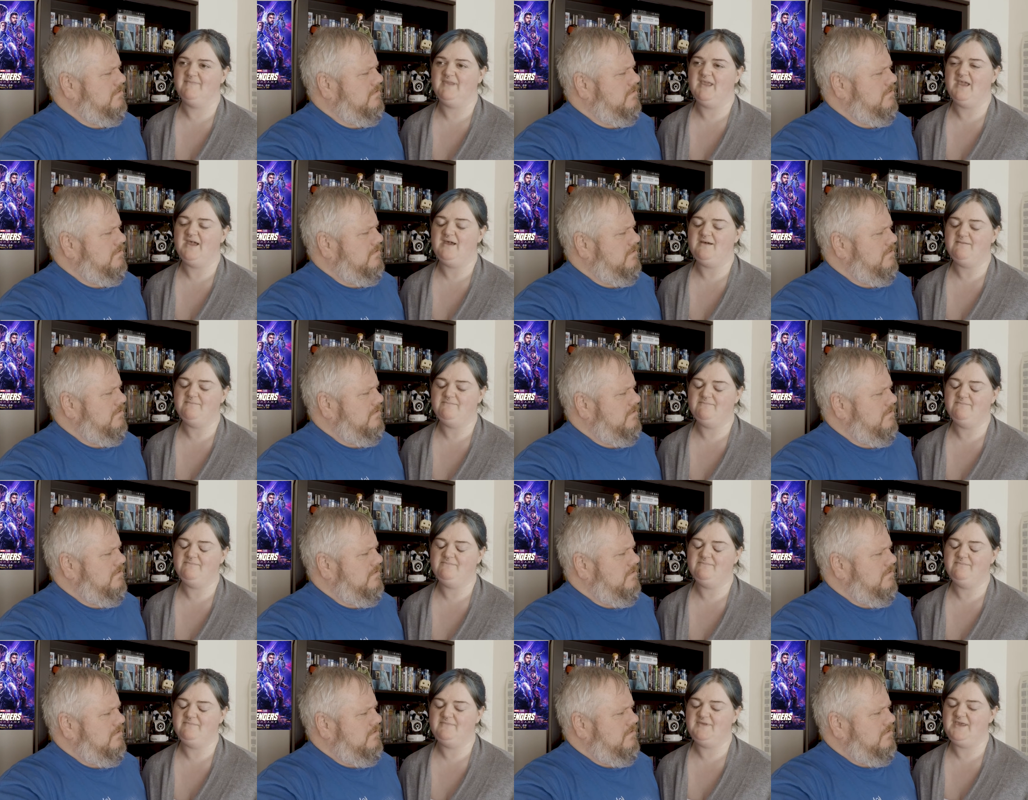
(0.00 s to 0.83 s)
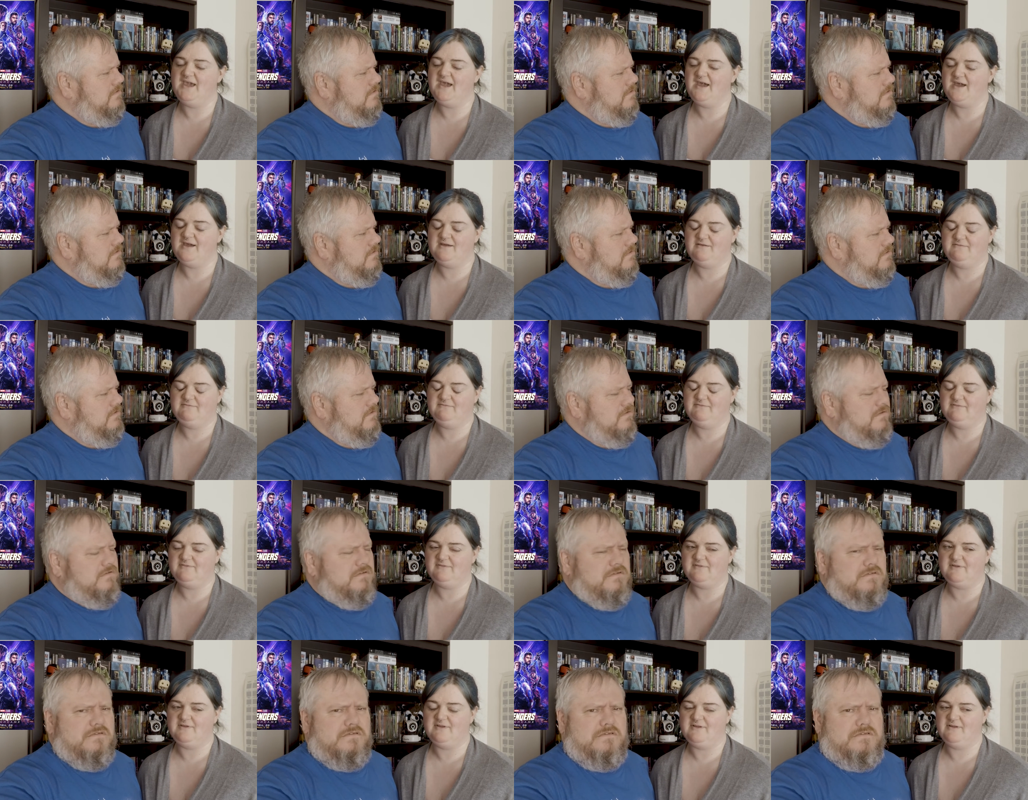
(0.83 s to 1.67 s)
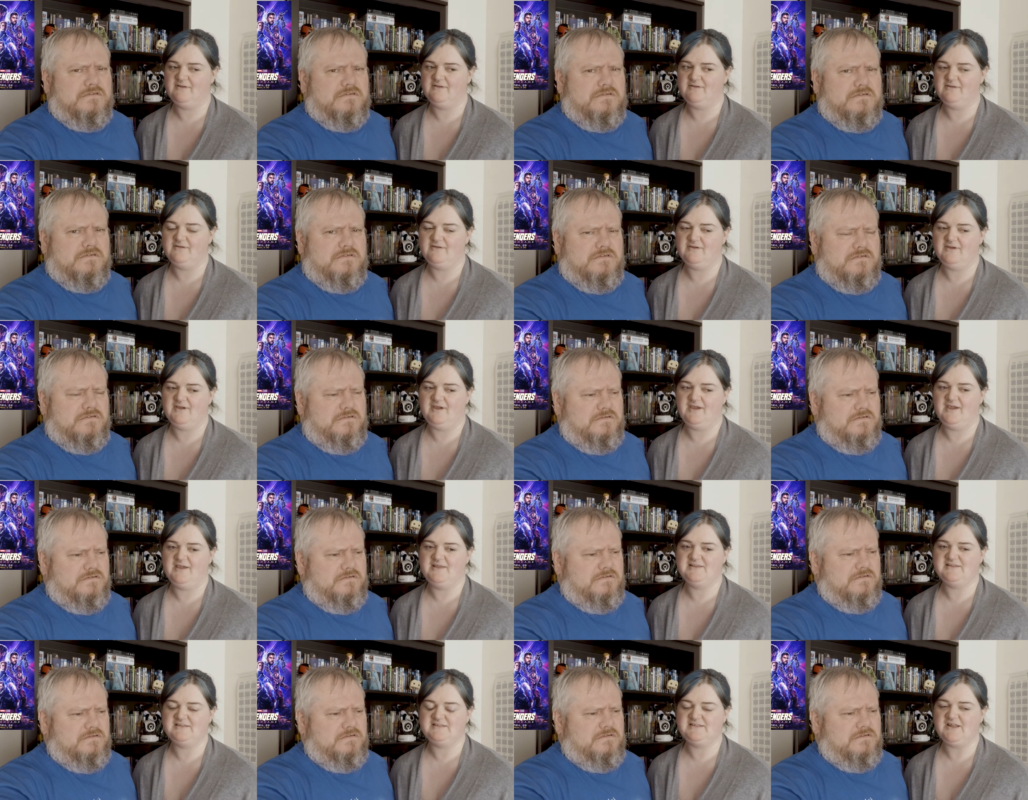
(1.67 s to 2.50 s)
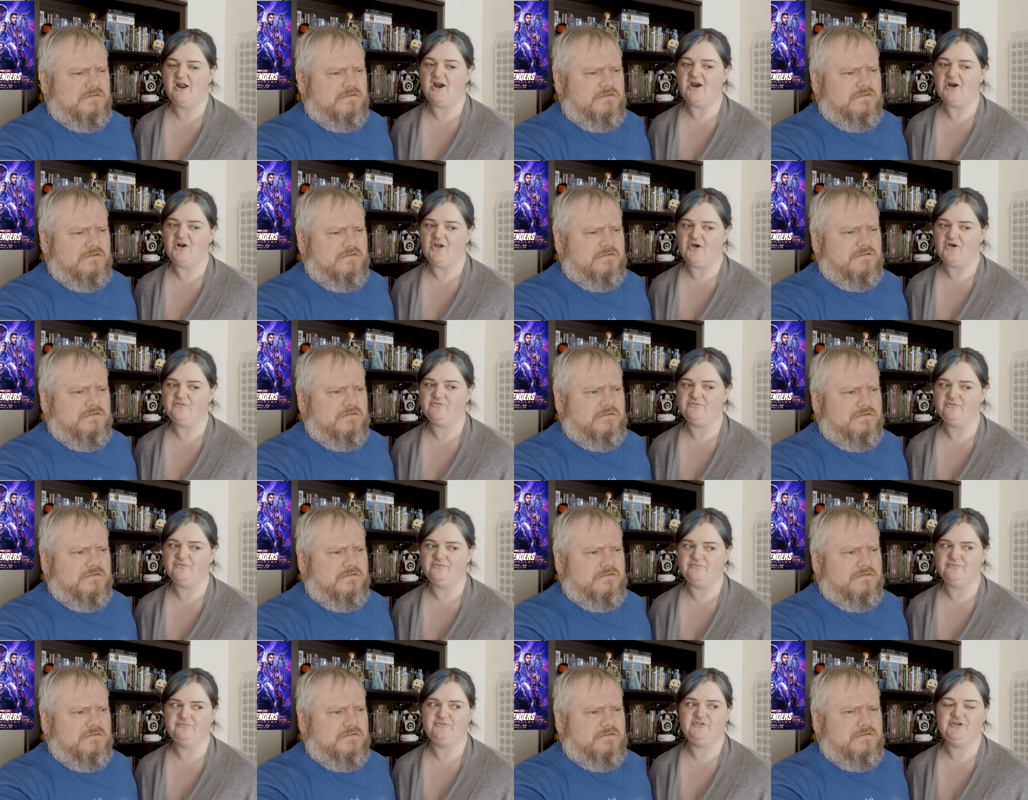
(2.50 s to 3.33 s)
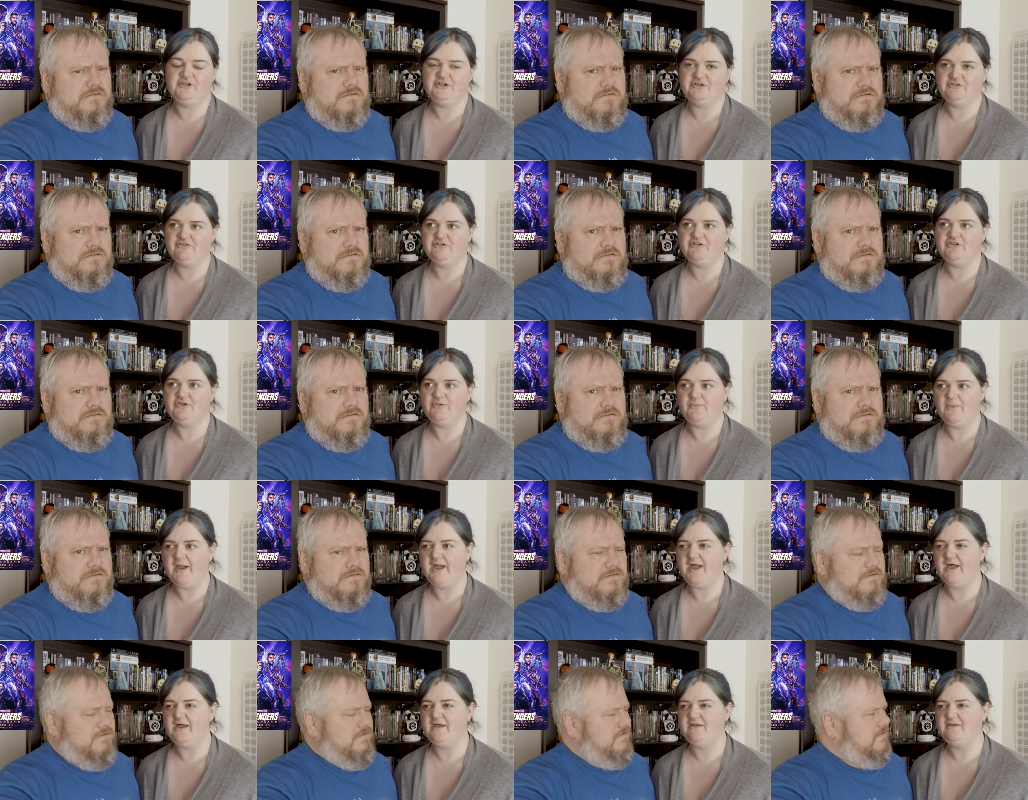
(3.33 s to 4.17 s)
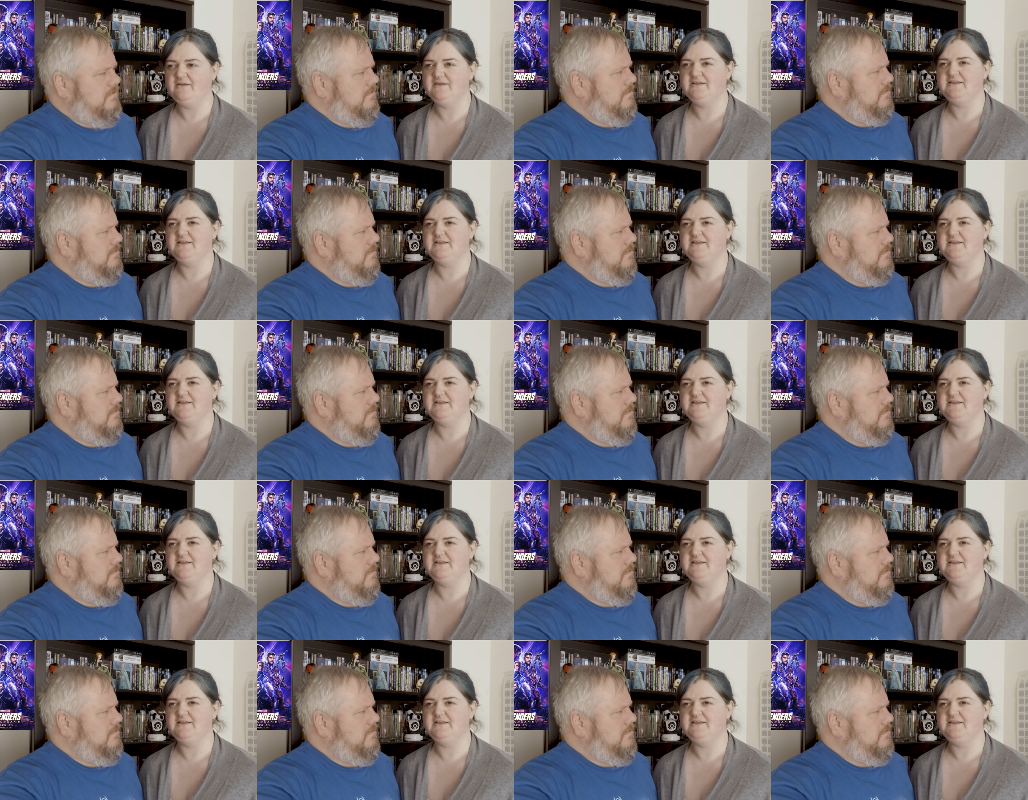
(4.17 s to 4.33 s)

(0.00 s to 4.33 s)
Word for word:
Speaker 1: to? Um. Yeah. It started off really, really well.